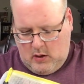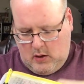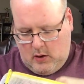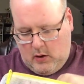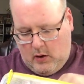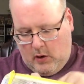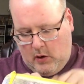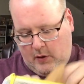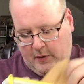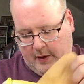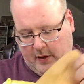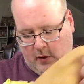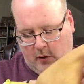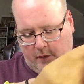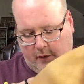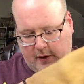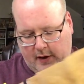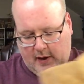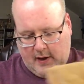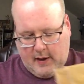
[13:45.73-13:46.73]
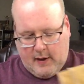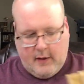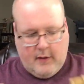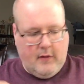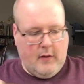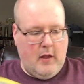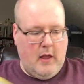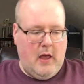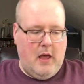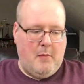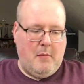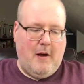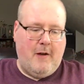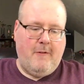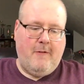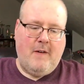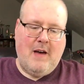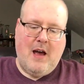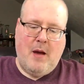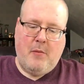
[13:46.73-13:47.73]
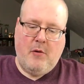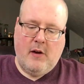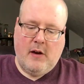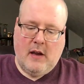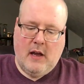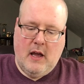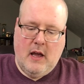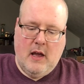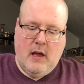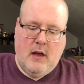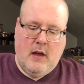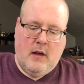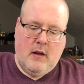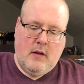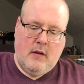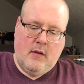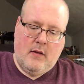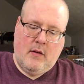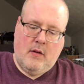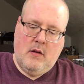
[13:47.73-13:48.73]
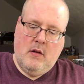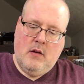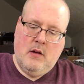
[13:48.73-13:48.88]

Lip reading: all the overdyes, and my fabric is,